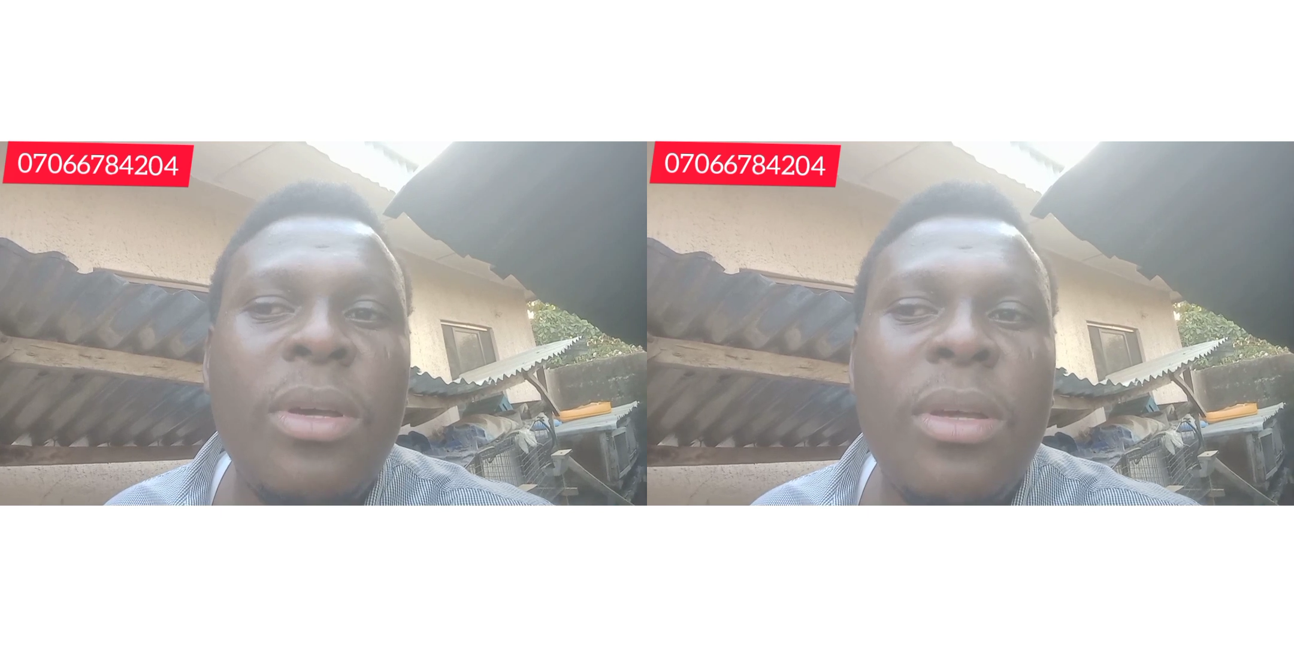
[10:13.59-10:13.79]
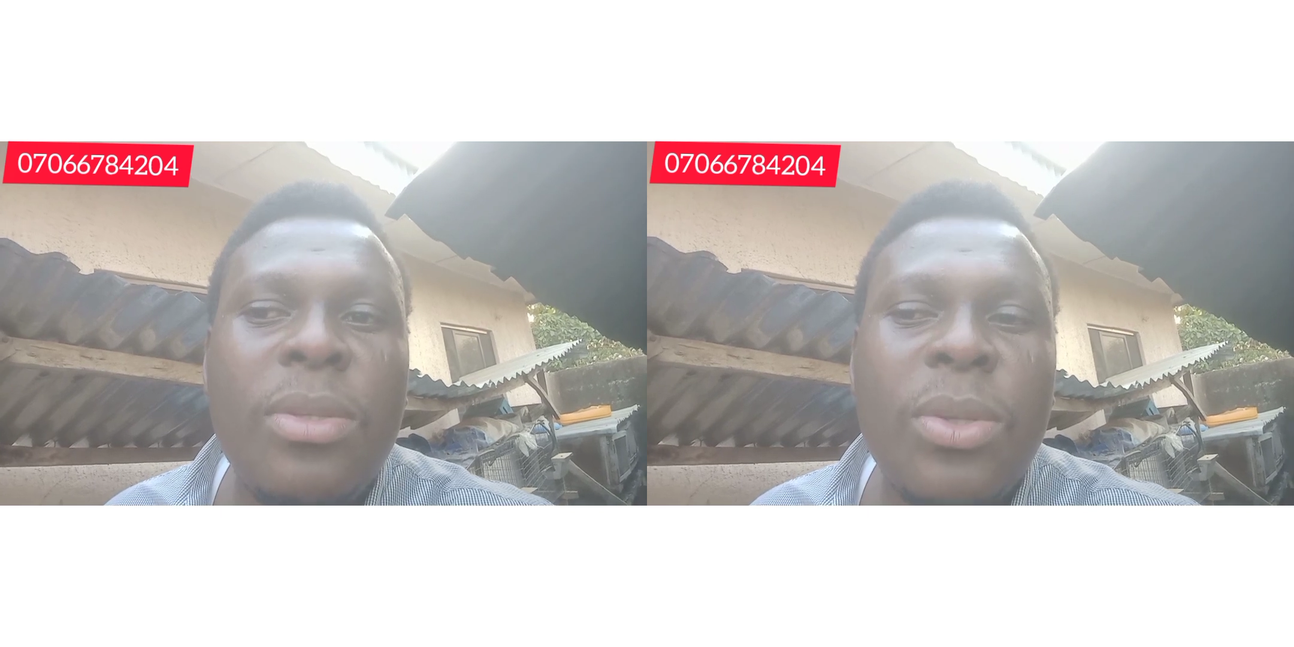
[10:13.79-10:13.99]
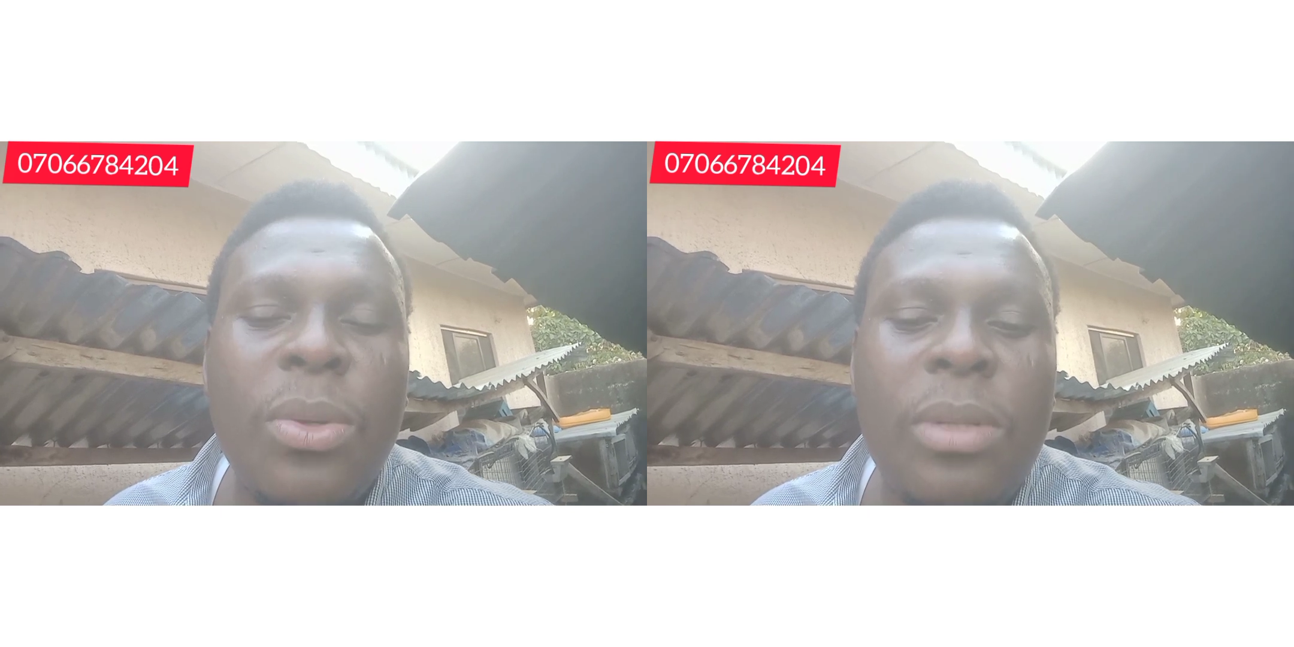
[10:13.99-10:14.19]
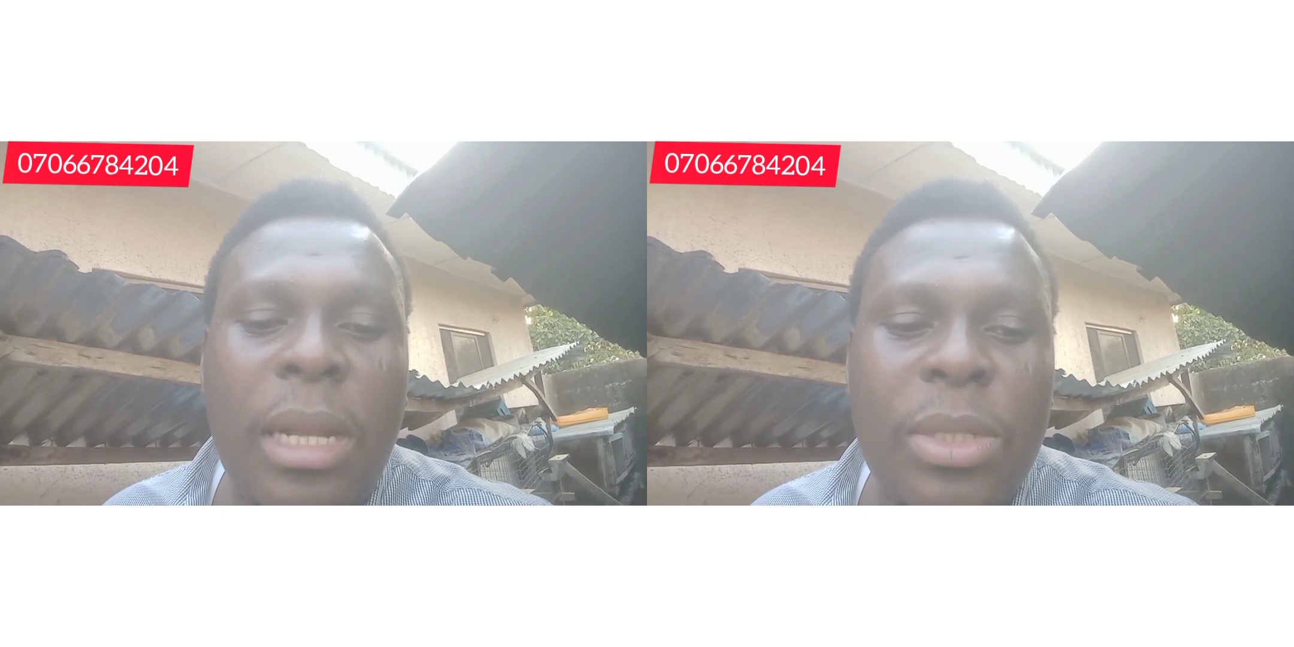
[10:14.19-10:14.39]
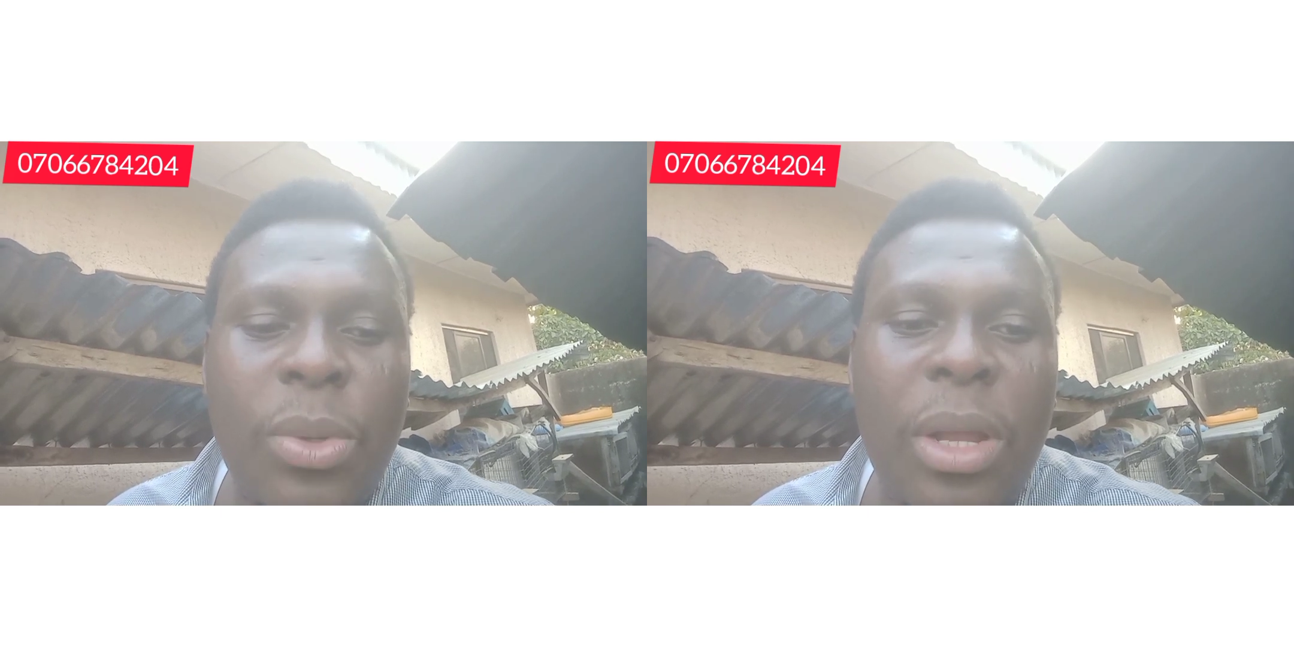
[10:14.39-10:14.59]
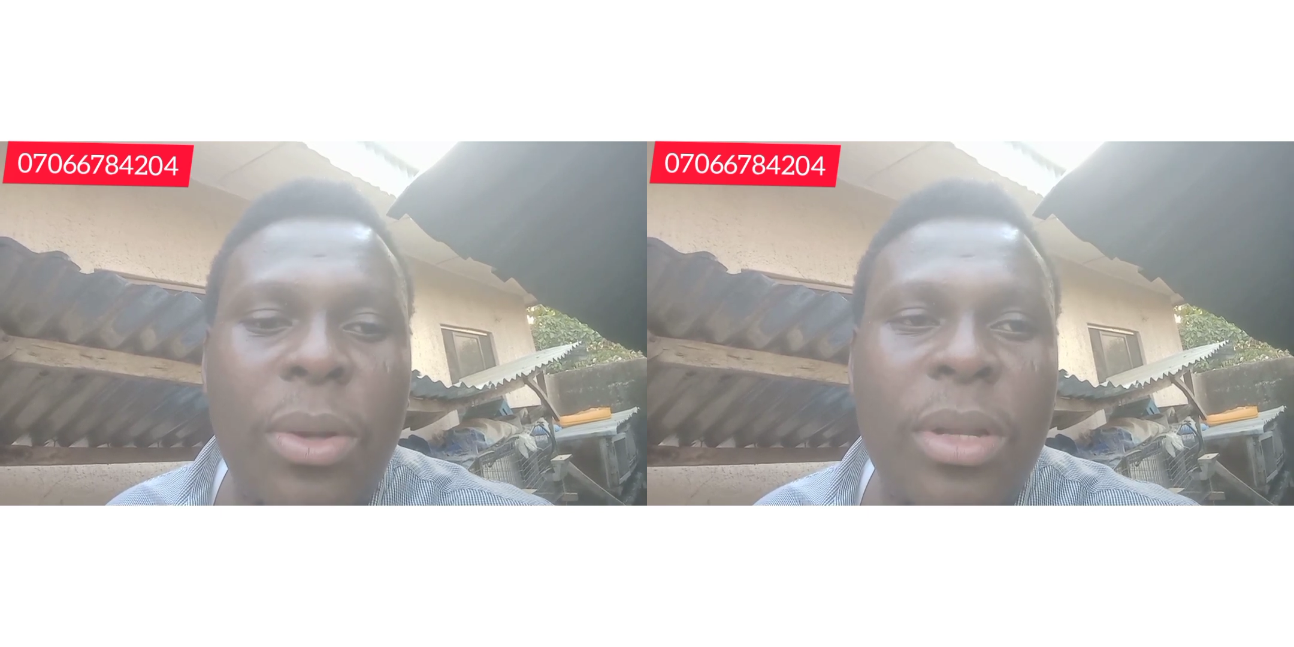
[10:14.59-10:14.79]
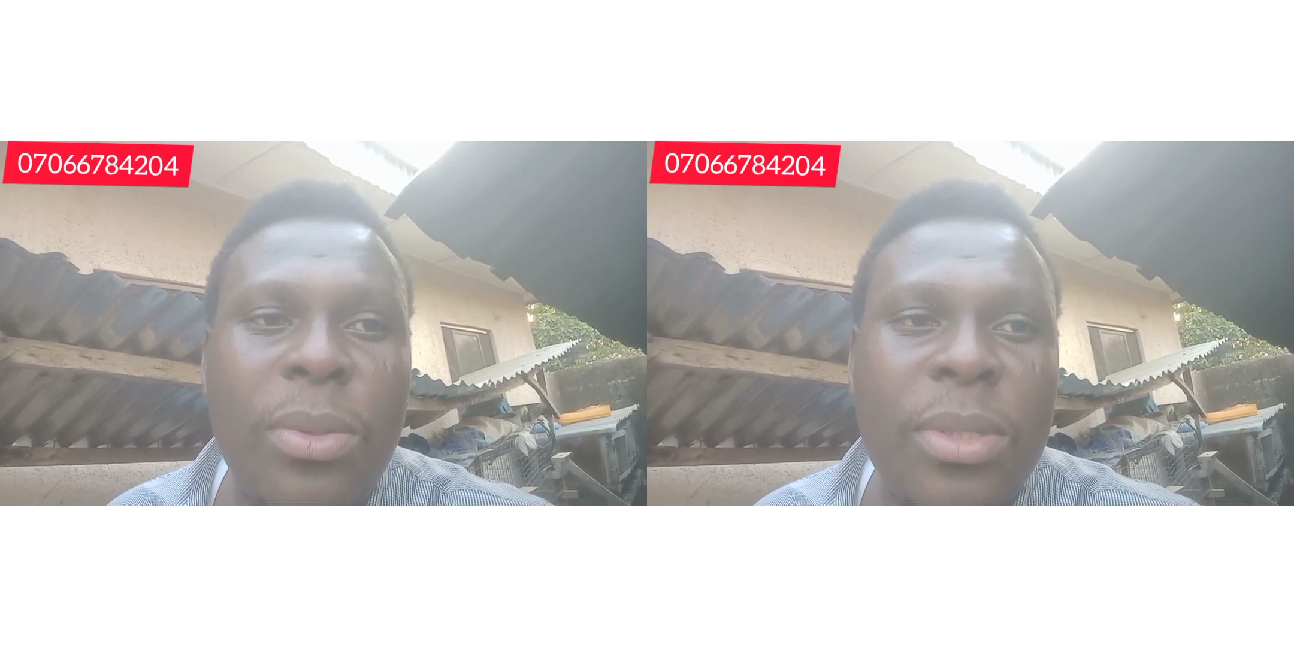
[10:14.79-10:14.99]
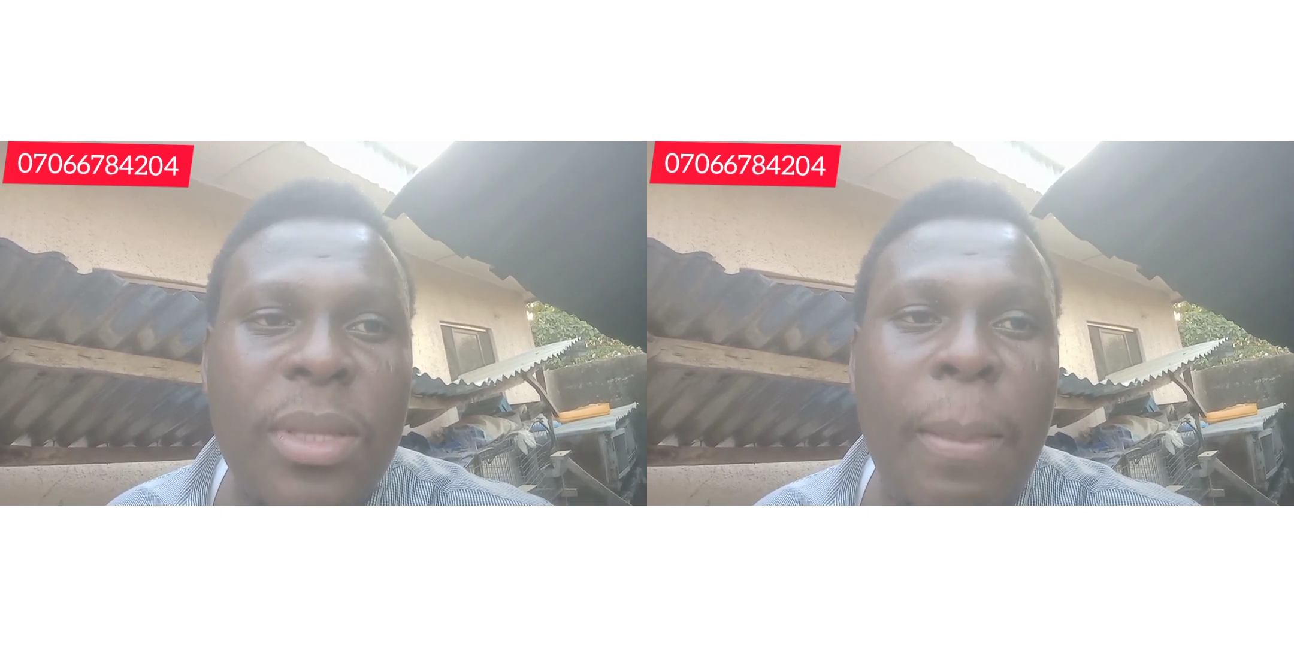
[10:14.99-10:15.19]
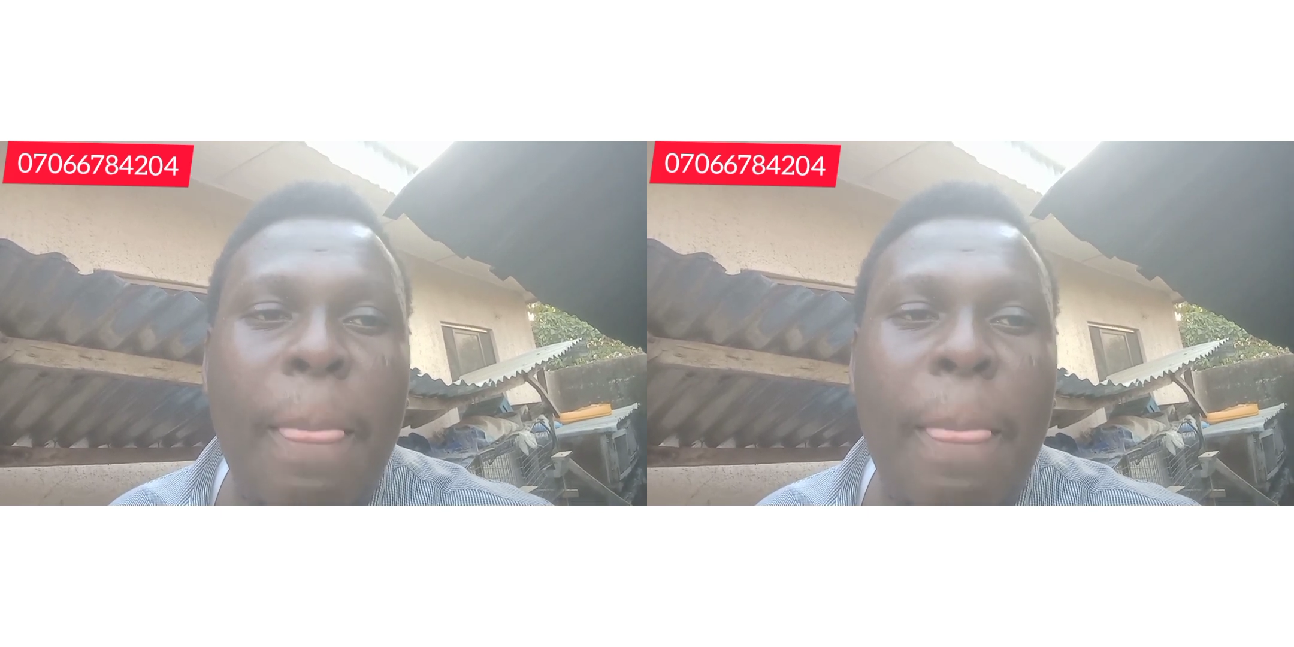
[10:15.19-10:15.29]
So that is what I wanted to say.